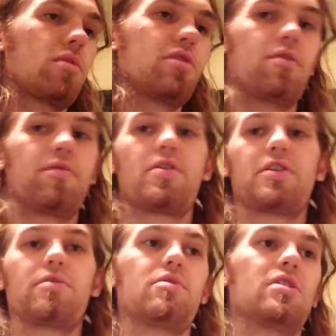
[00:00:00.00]
So
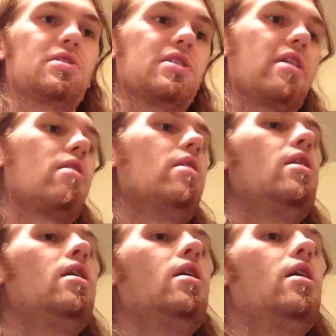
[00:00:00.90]
very good release there.
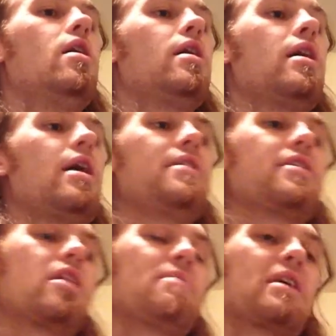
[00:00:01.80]
And
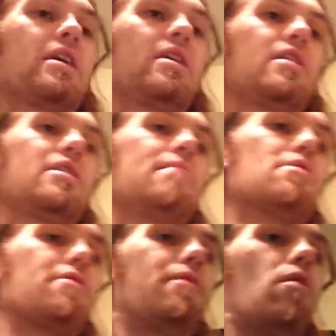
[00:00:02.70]
then coming in at
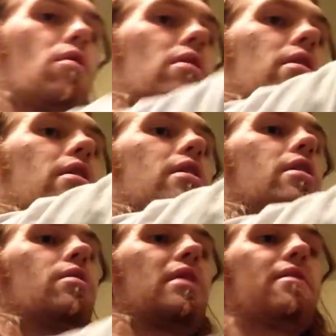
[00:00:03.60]
number 4,
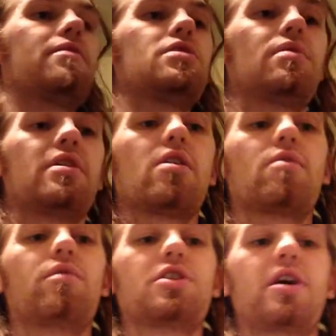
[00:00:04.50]
we have this one
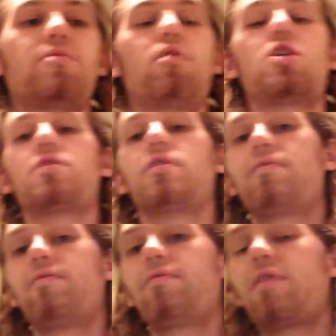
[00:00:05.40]
here, which I watched for the
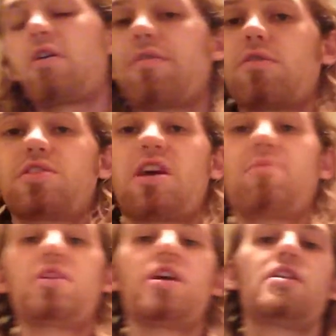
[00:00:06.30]
very first
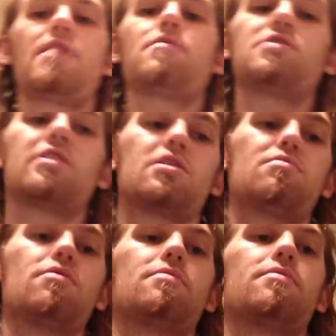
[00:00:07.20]
time today. I'd never seen
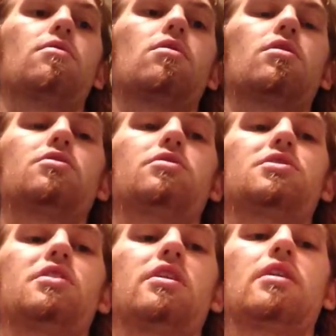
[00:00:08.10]
this movie before. I'll do
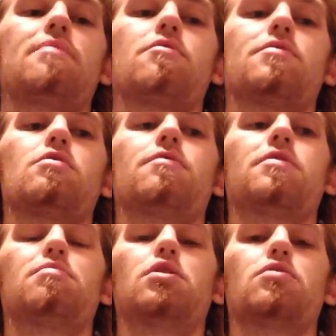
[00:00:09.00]
just an in-depth review
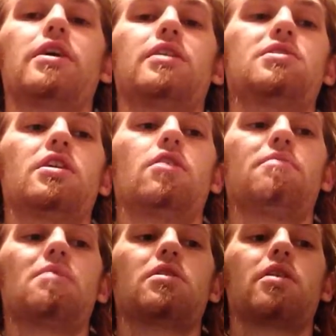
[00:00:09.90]
of the Blu-ray
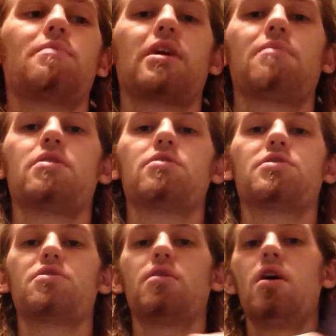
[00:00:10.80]
itself, maybe coming up here
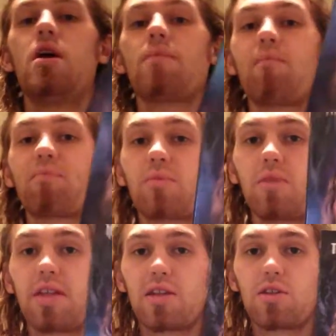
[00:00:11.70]
soon.
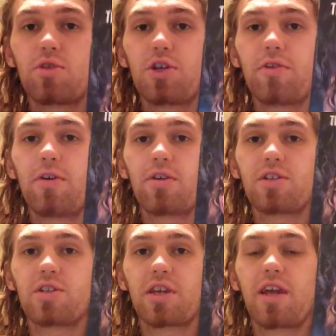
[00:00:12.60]
But that's Lucio
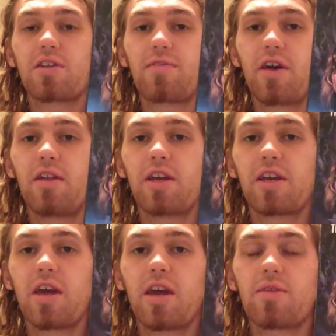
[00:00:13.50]
Fulci's The Gates of Hell,
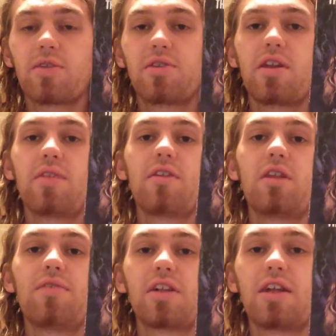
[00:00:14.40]
aka The City of the
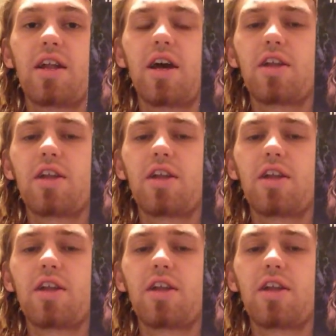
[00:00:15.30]
Living Dead.